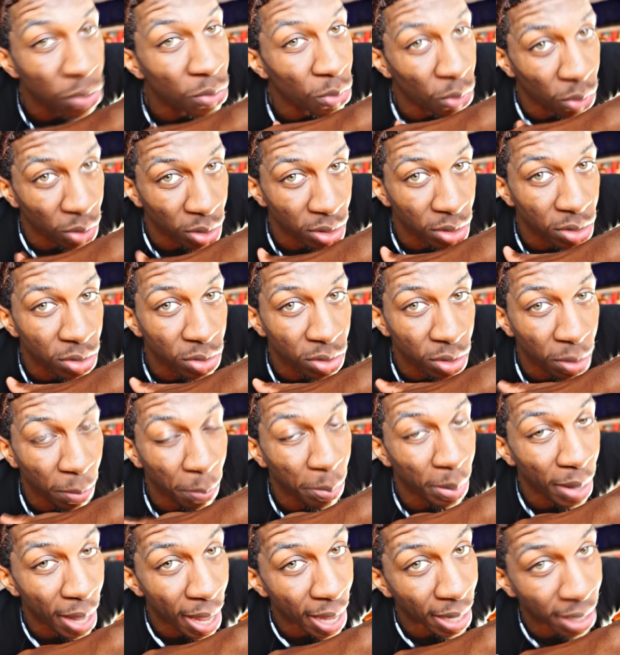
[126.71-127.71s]
You want the
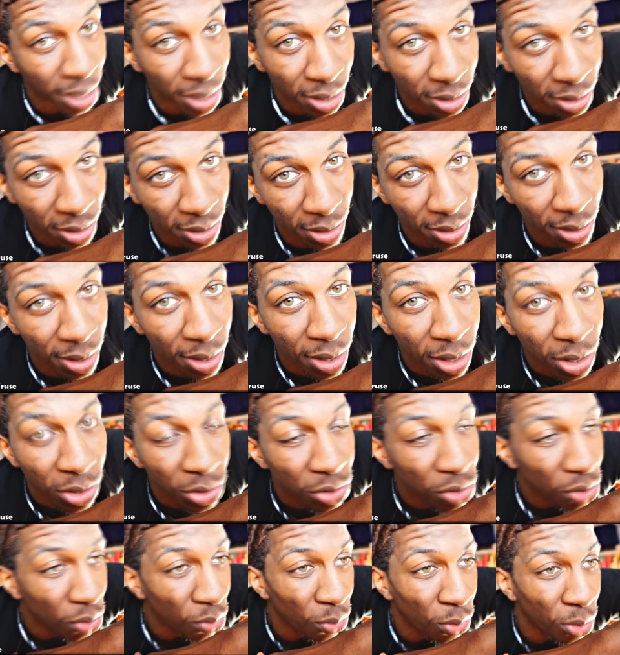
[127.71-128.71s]
package.
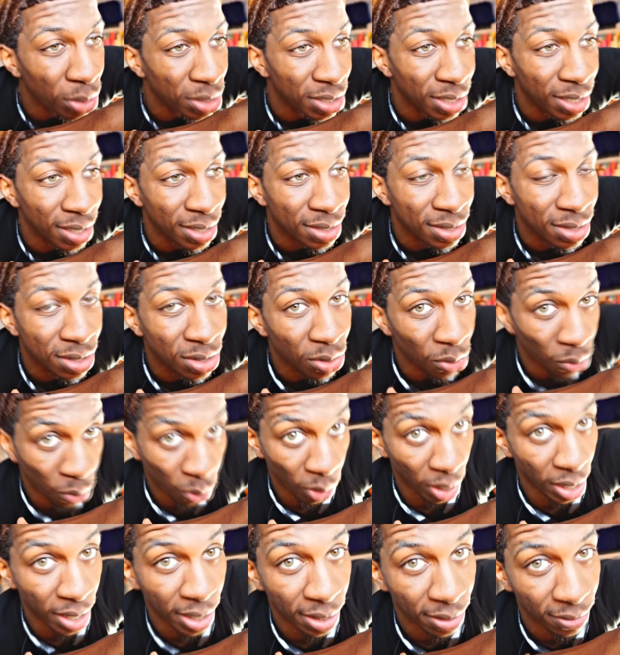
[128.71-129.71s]
You don't want just the
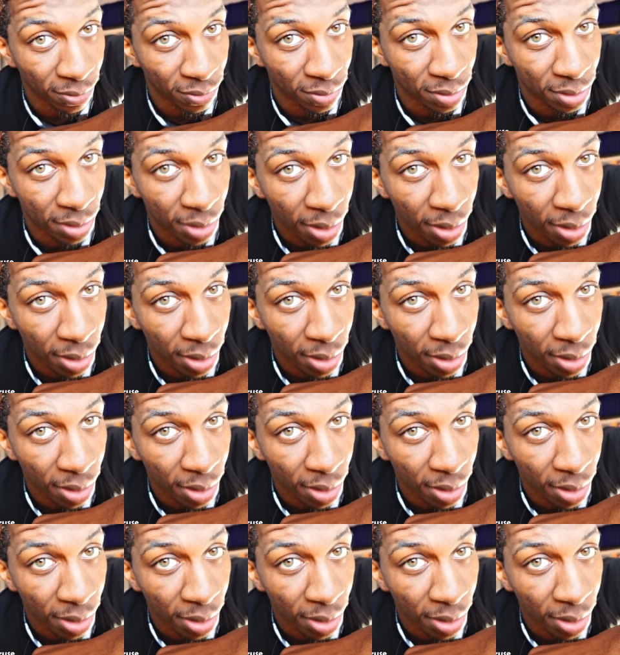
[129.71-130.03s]
waves.